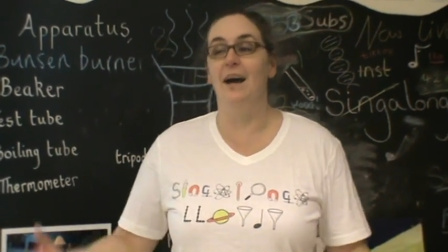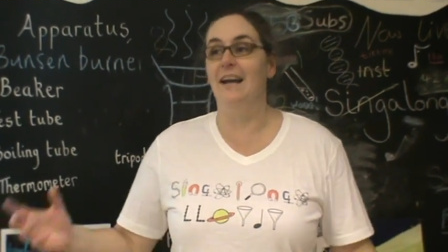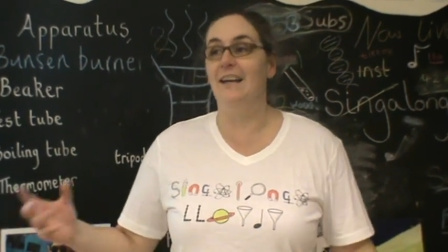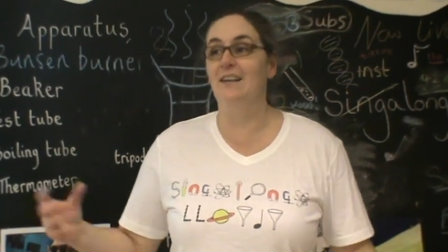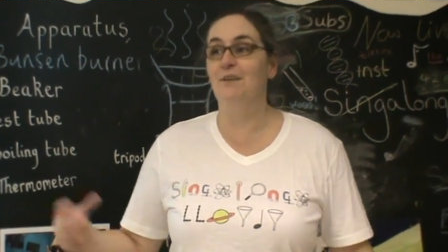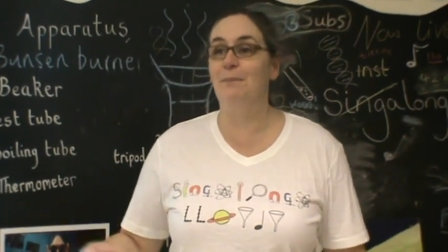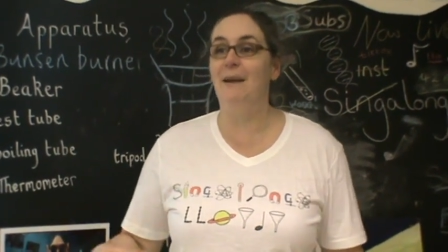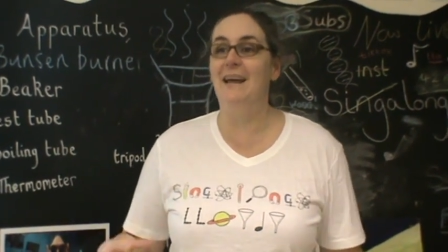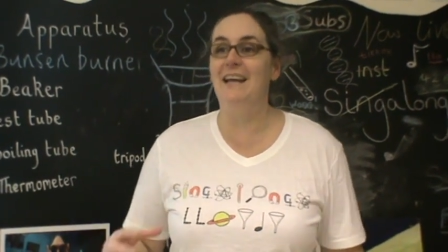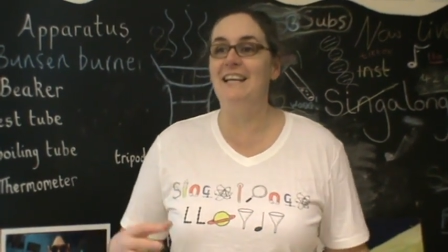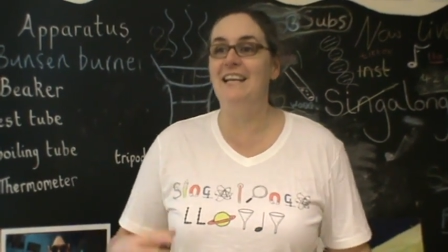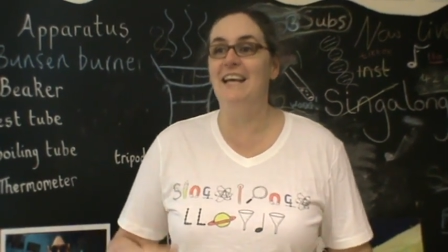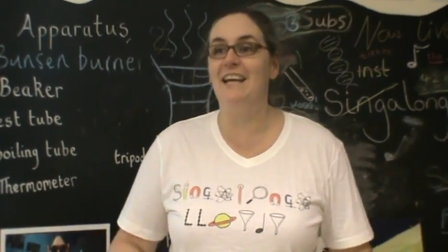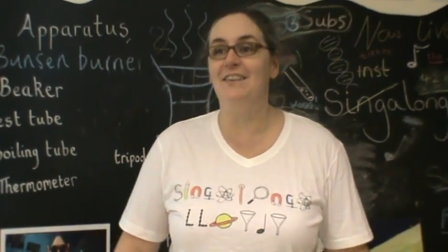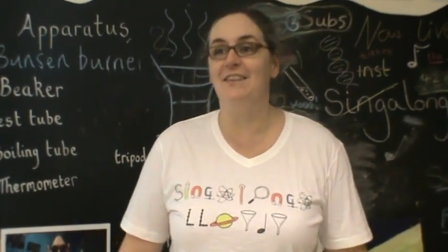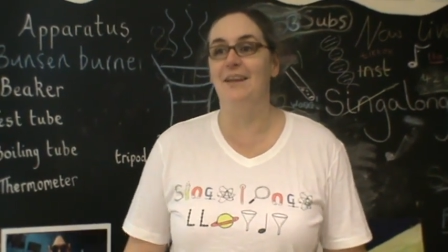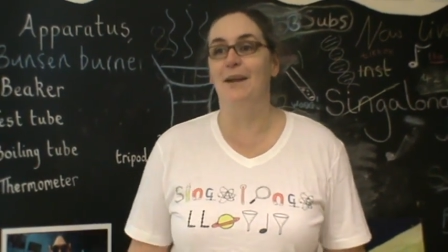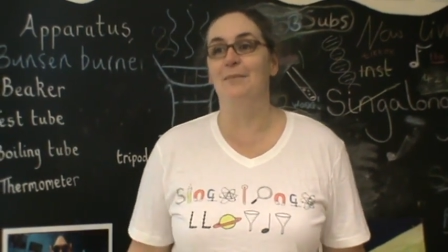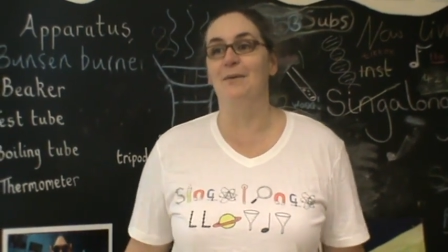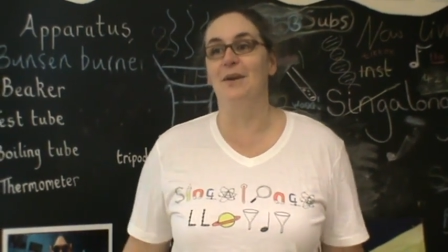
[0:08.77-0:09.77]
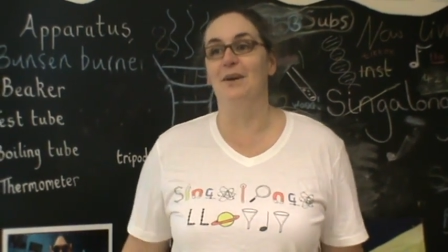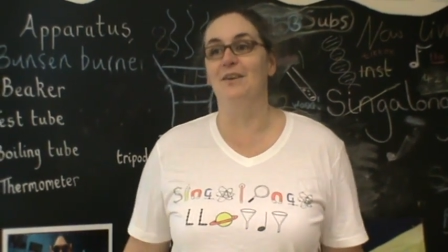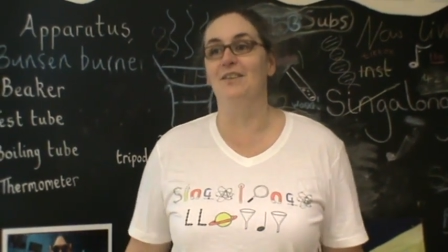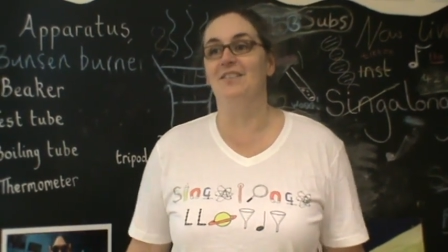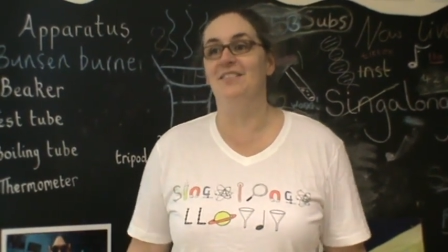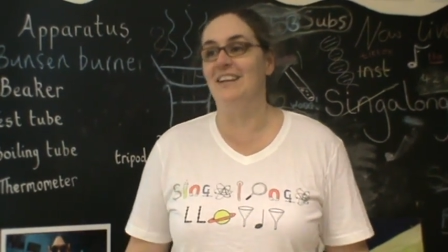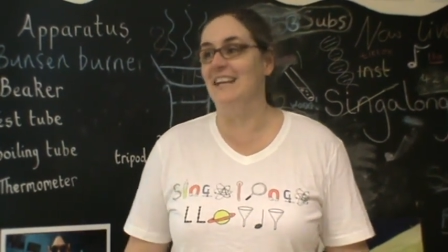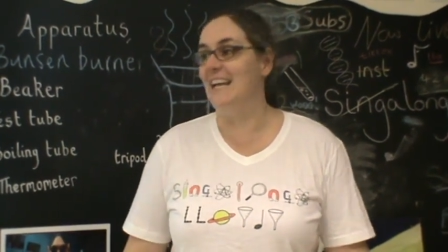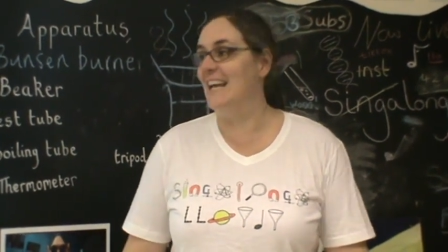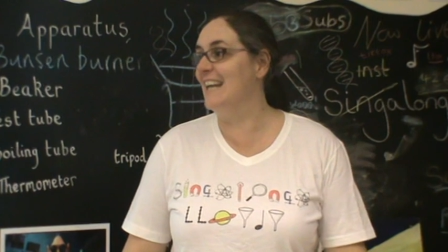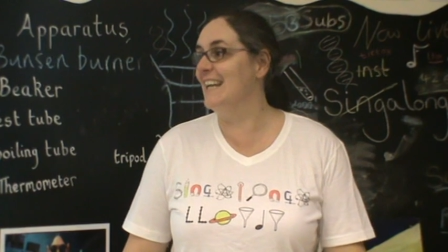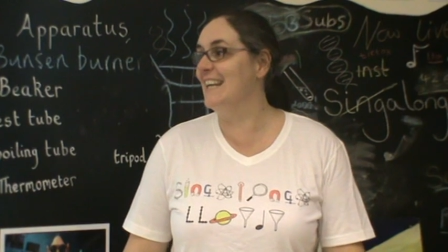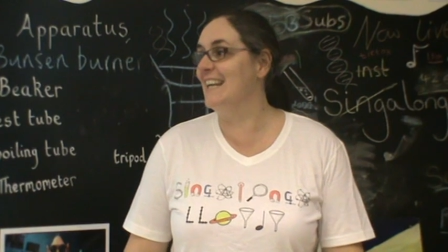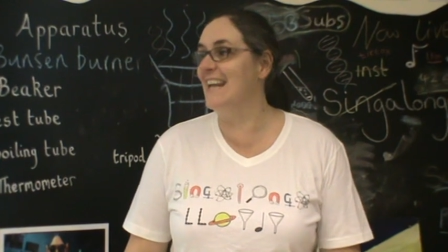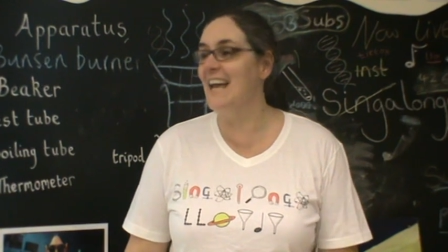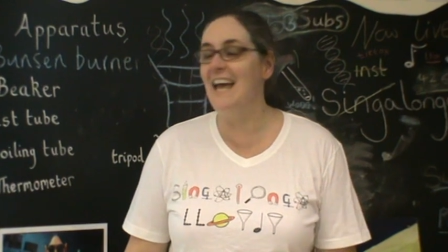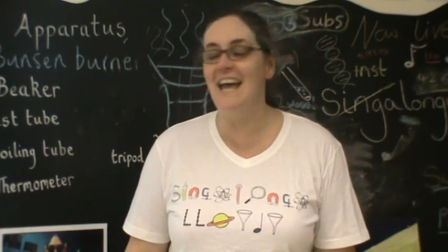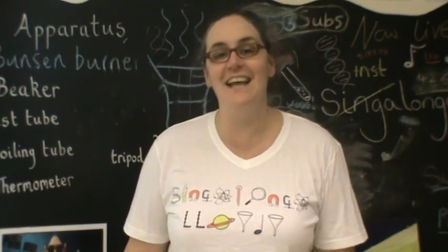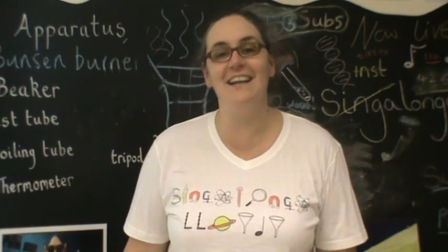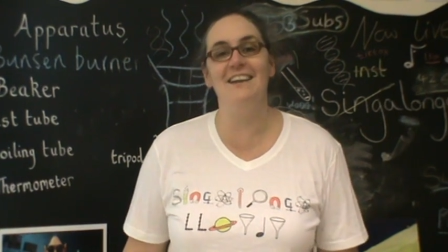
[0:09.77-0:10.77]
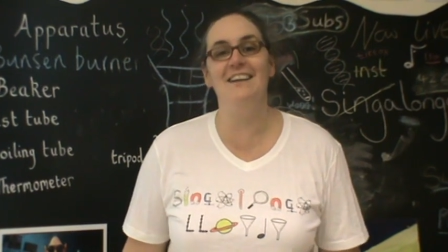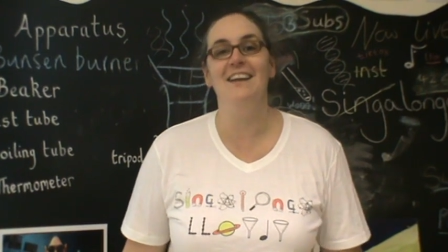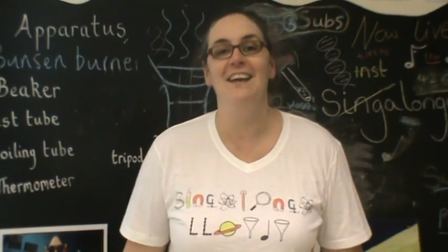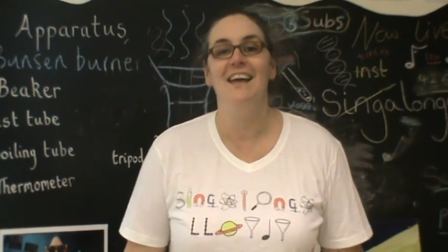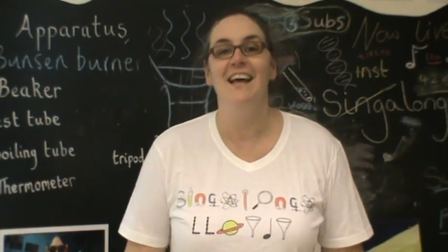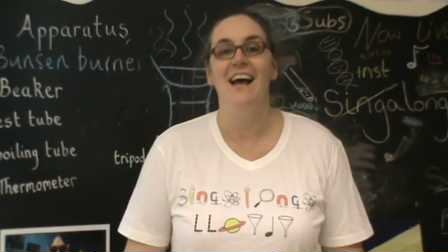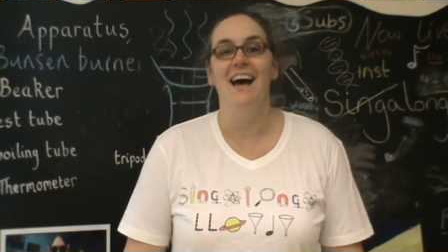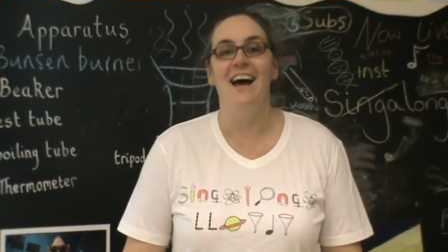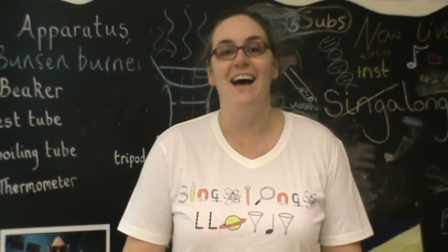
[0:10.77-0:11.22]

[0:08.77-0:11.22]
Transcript: explain it, then I'm going to sing it again.